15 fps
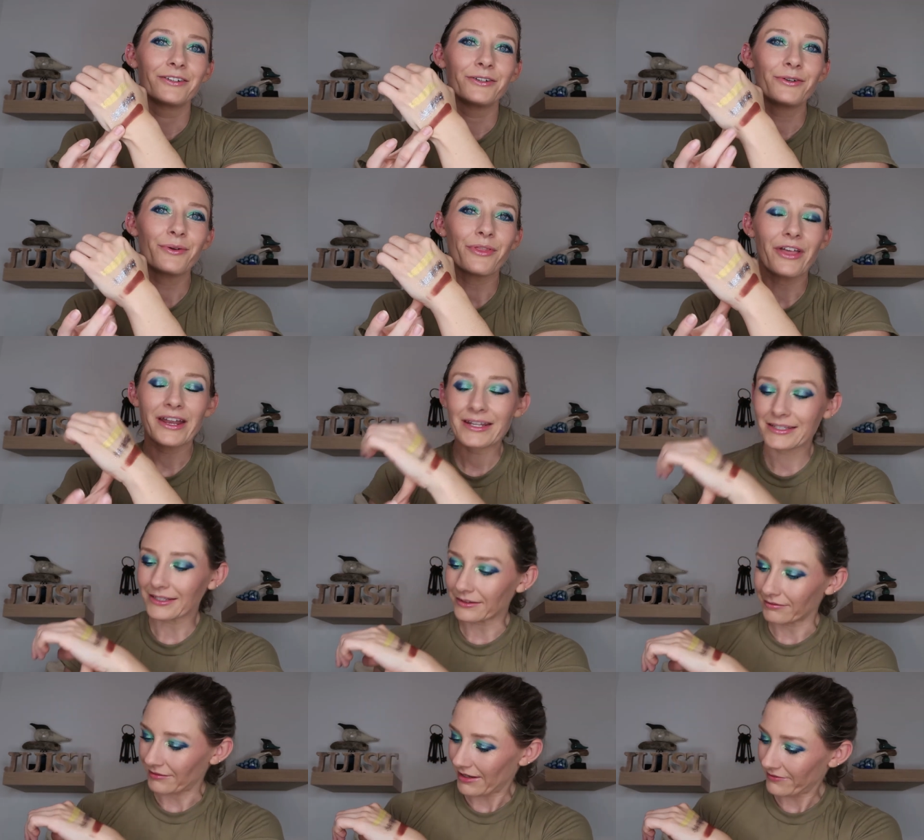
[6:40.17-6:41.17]
Ooh, that is
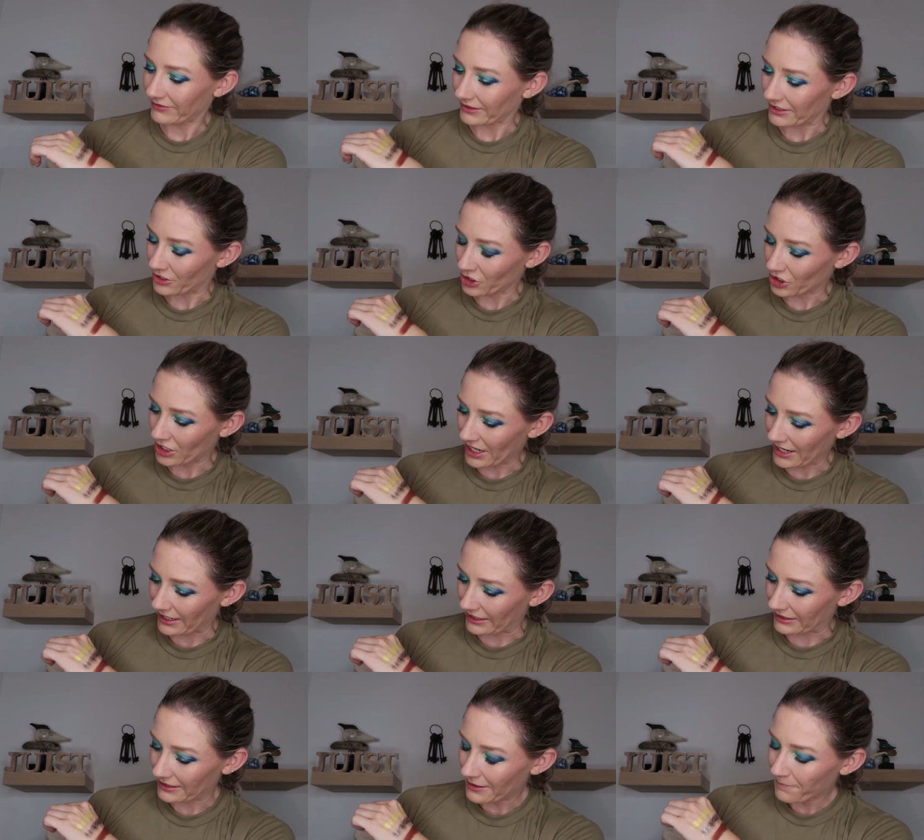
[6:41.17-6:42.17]
a lovely
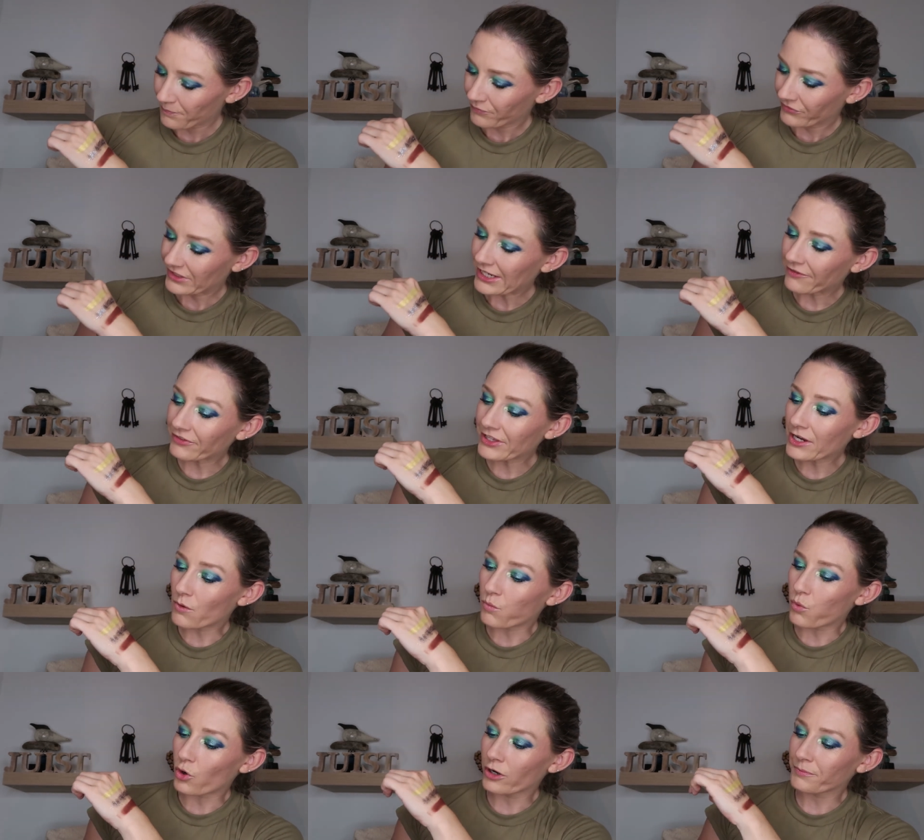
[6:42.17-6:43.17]
shade definitely a
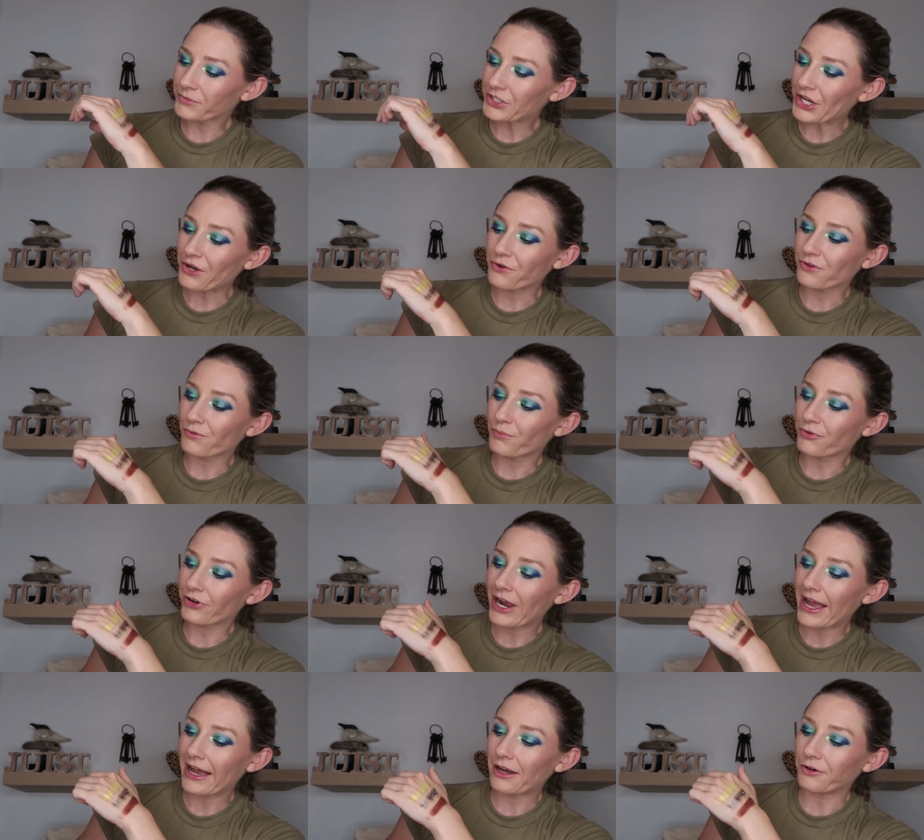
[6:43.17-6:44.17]
warm toned
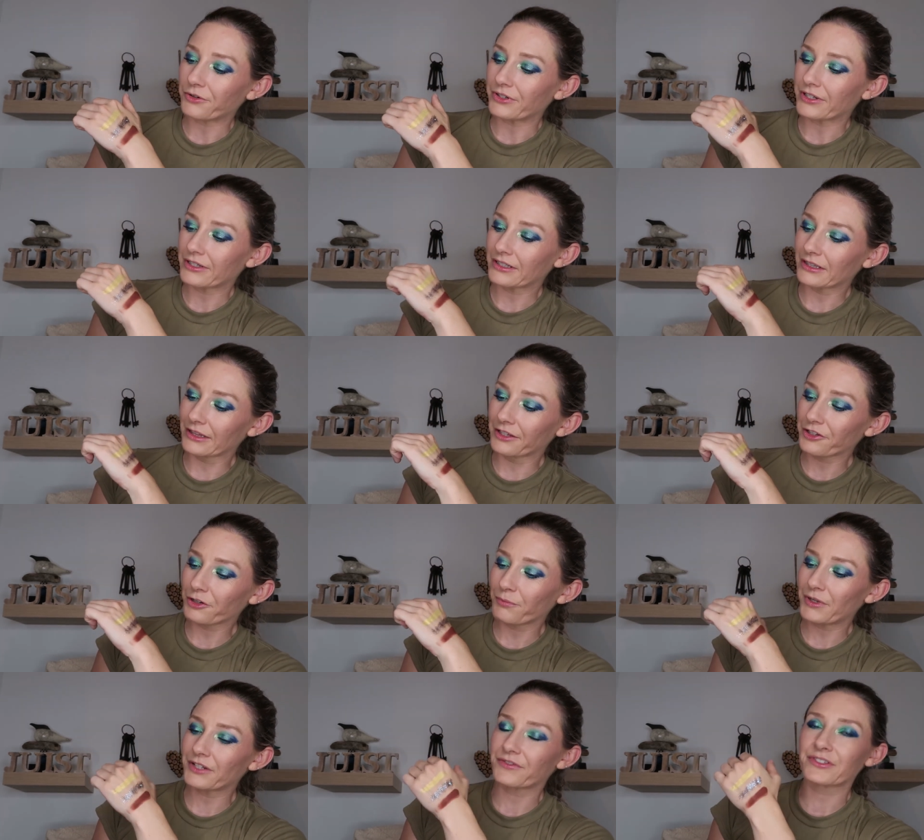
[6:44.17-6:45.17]
brown, a
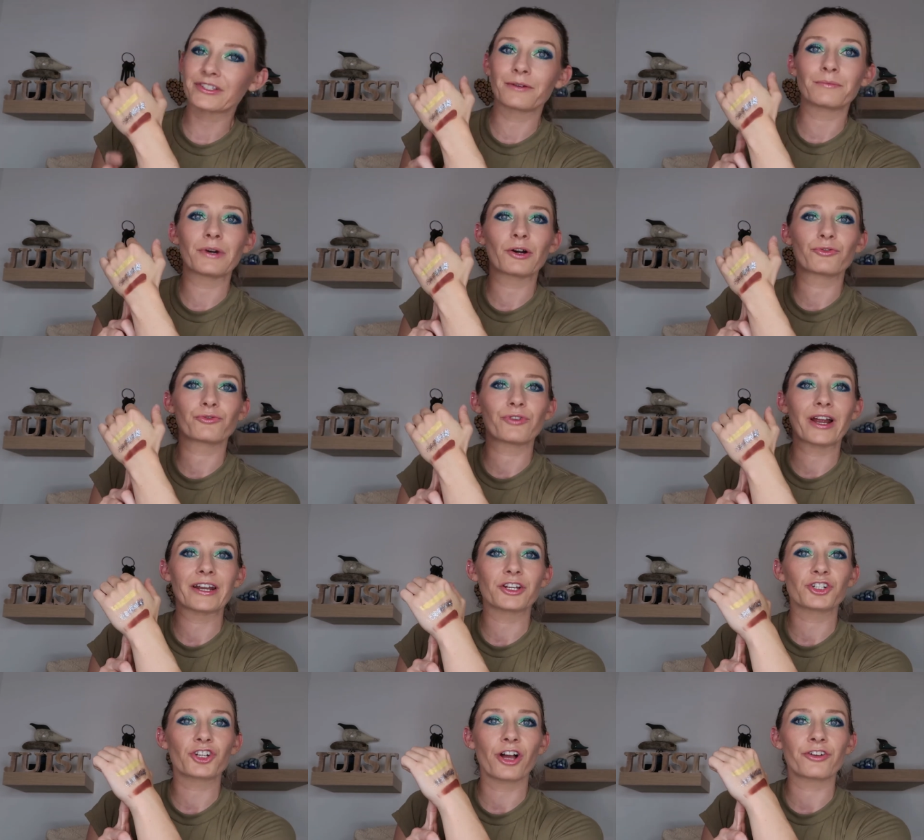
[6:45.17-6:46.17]
little bit of some
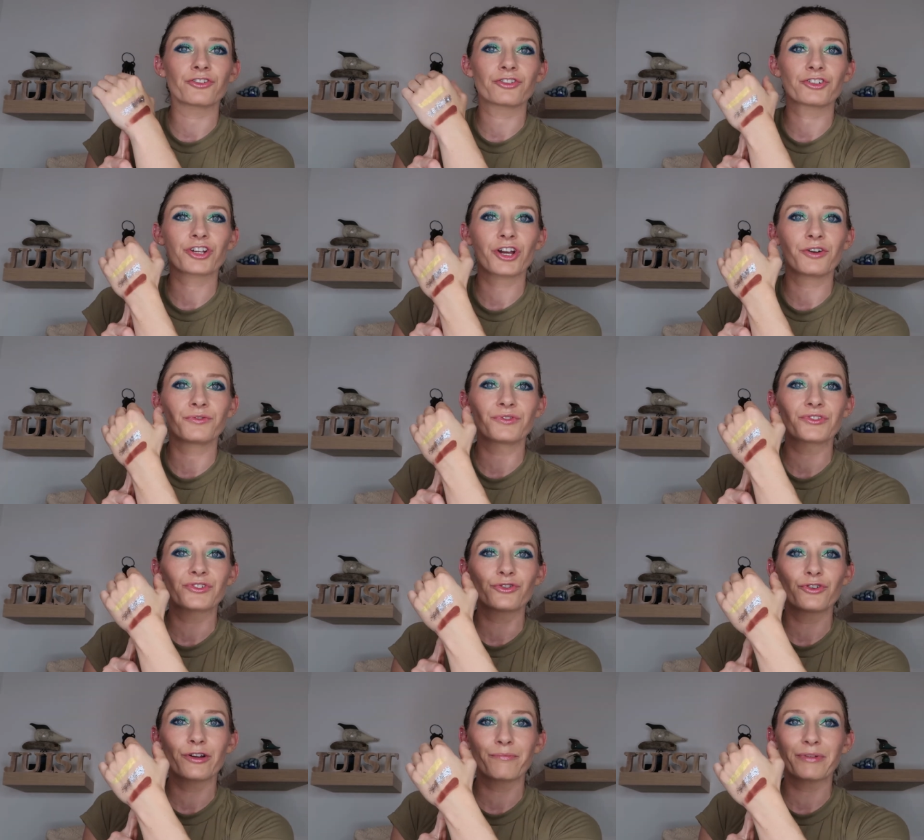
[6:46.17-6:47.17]
reddish undertones
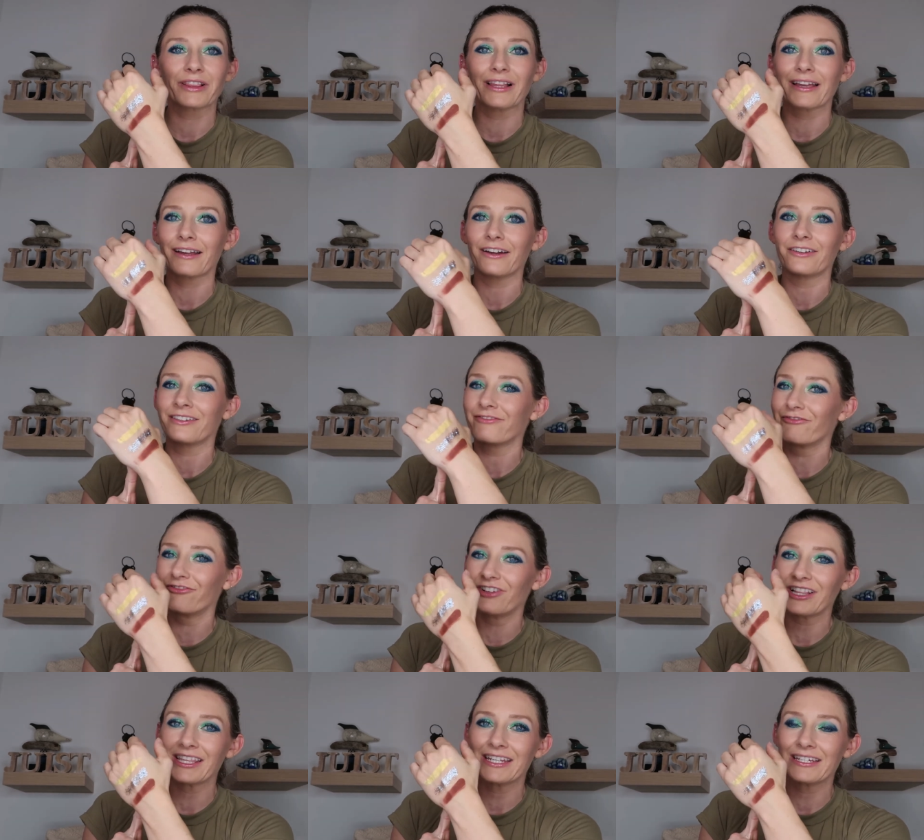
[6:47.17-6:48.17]
to it, but like a
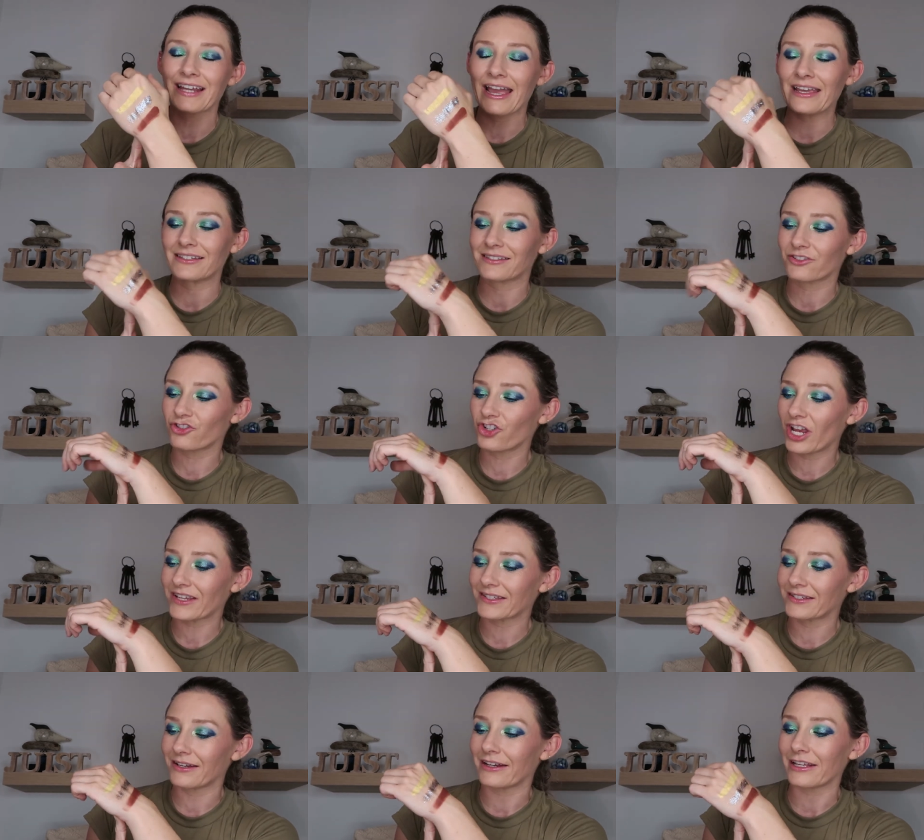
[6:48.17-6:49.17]
really nice
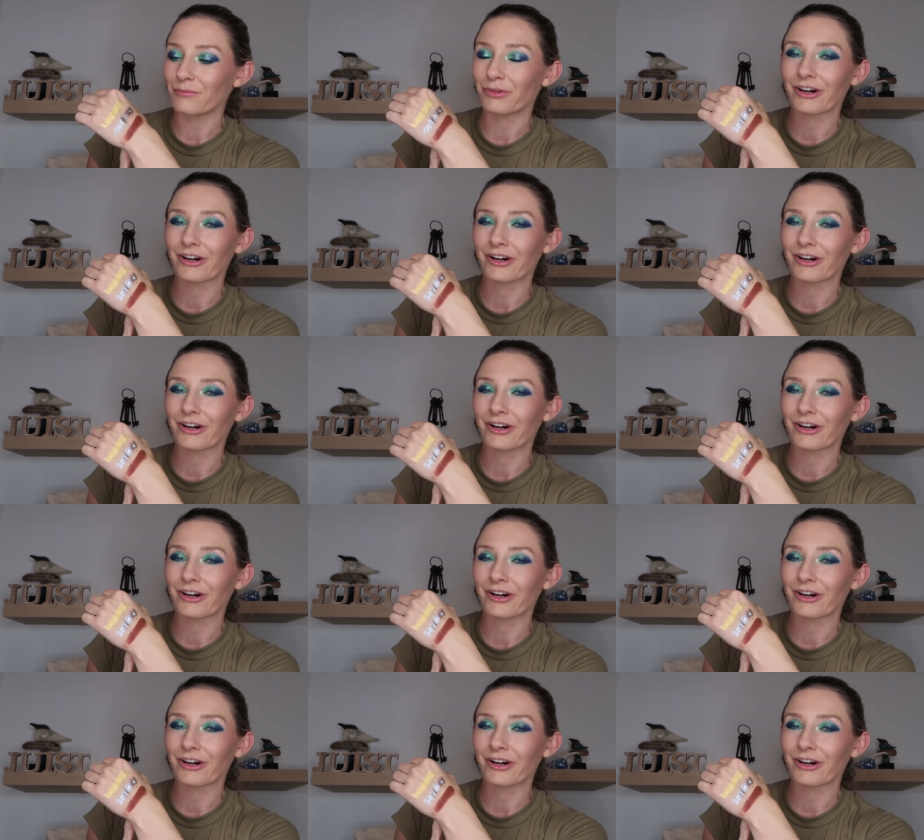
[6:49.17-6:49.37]
chestnutty